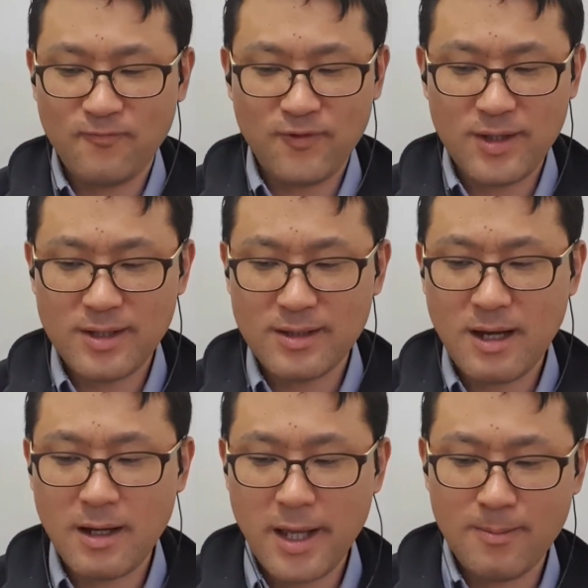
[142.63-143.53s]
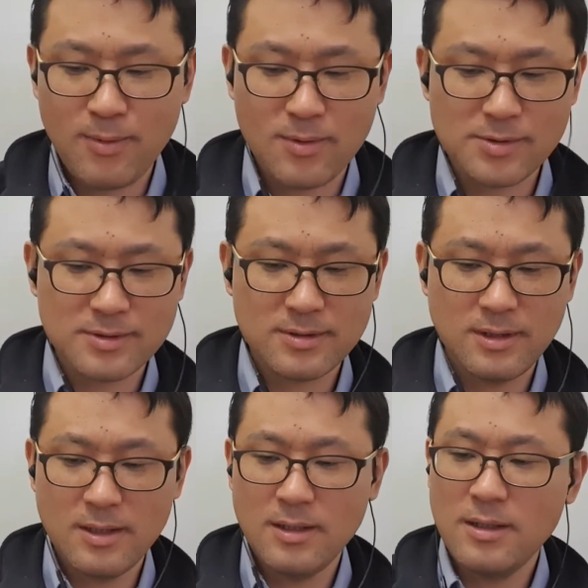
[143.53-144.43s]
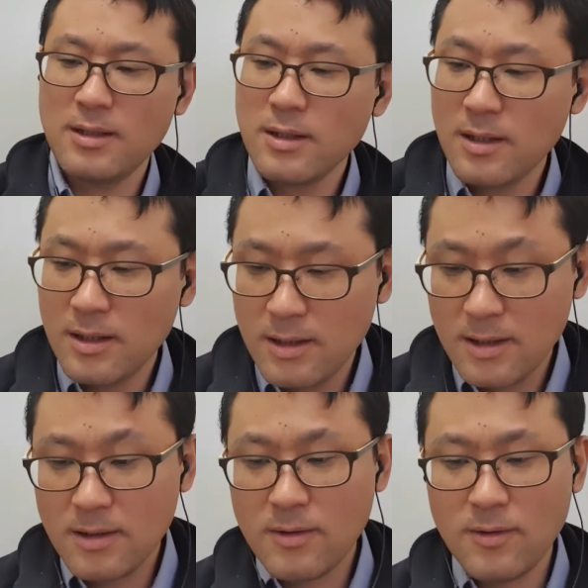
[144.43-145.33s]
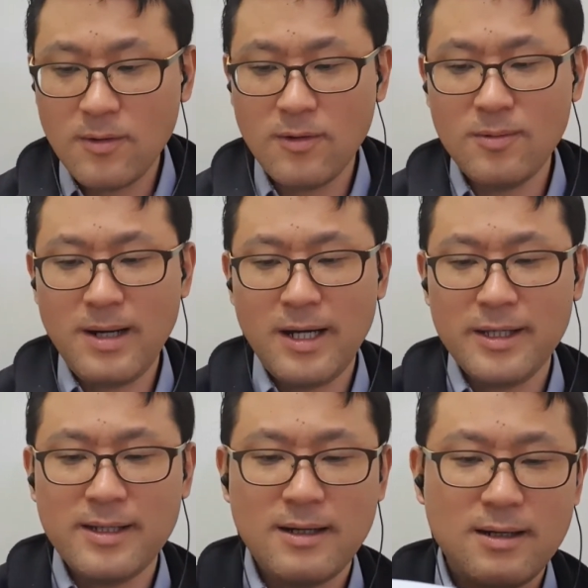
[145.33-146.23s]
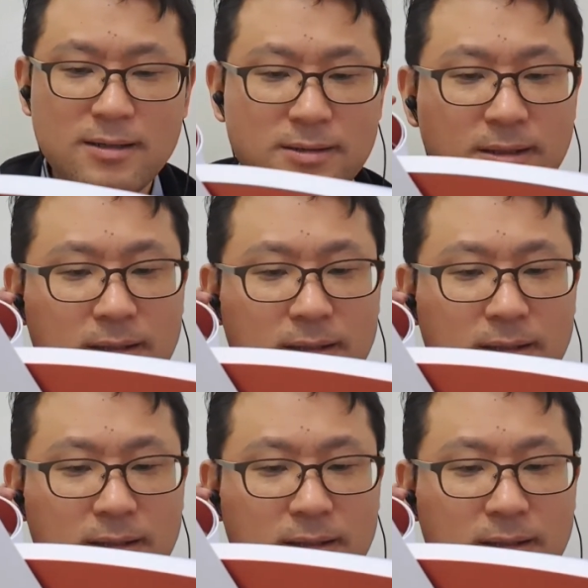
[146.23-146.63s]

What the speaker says: Vienna airport. Oh my God.